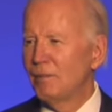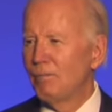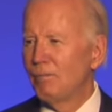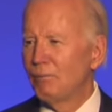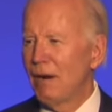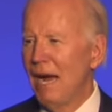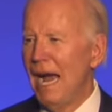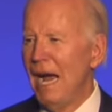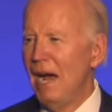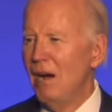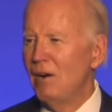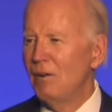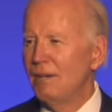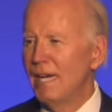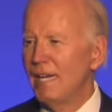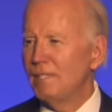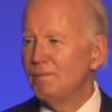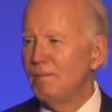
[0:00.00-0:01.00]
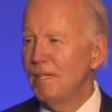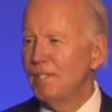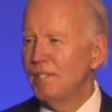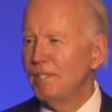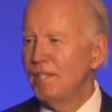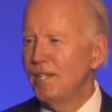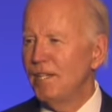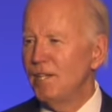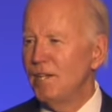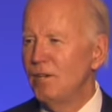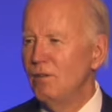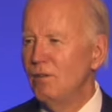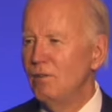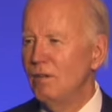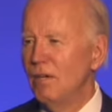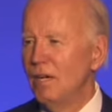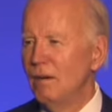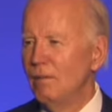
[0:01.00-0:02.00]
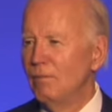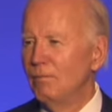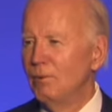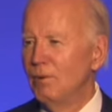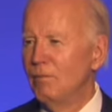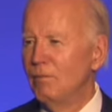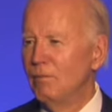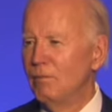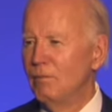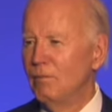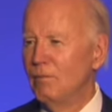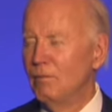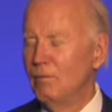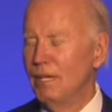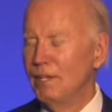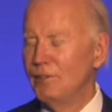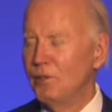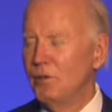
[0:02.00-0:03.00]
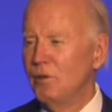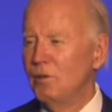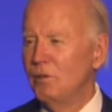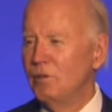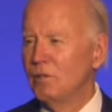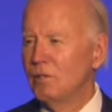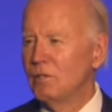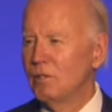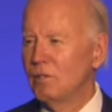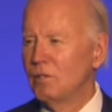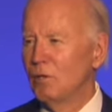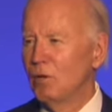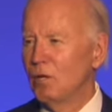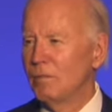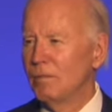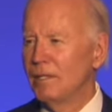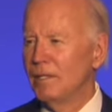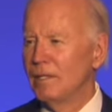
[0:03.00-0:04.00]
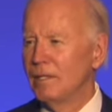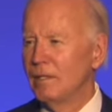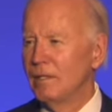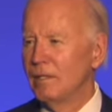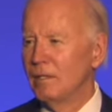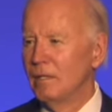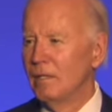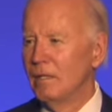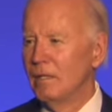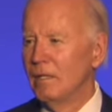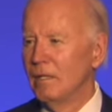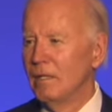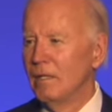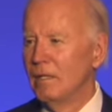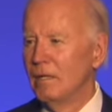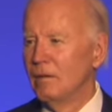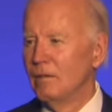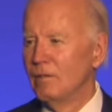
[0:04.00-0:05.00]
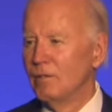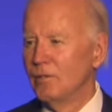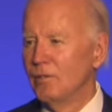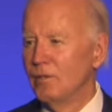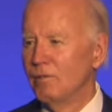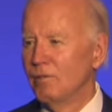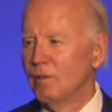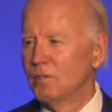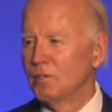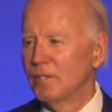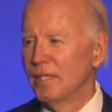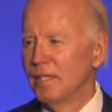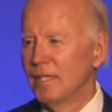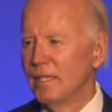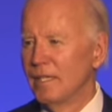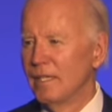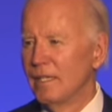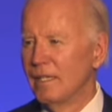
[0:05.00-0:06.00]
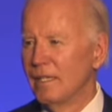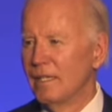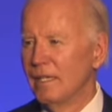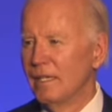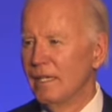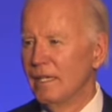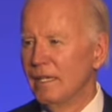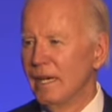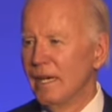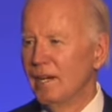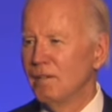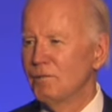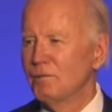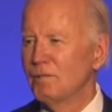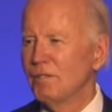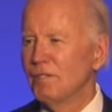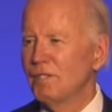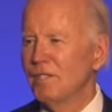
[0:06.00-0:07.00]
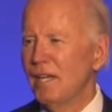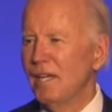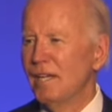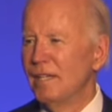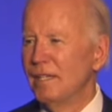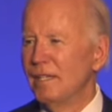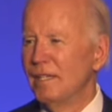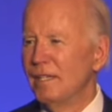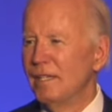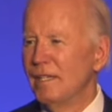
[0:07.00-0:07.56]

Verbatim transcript: the proud HBCU Bethune Cookman University. Here's what she said.